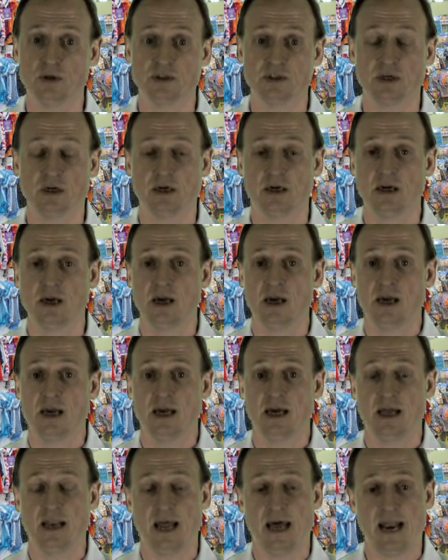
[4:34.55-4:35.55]
is a,
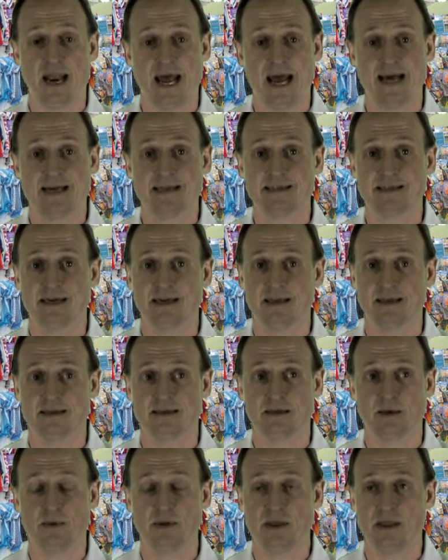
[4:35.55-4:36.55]
an, an asset and
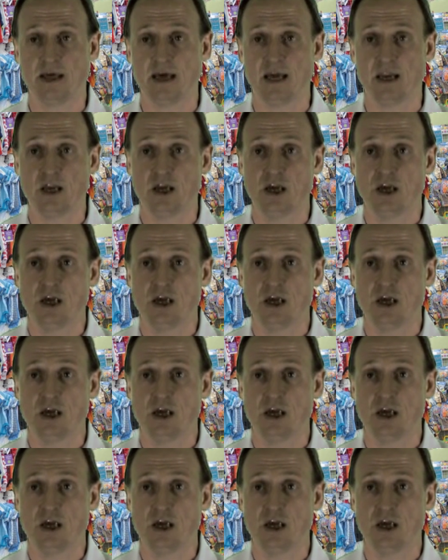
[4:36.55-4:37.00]
something that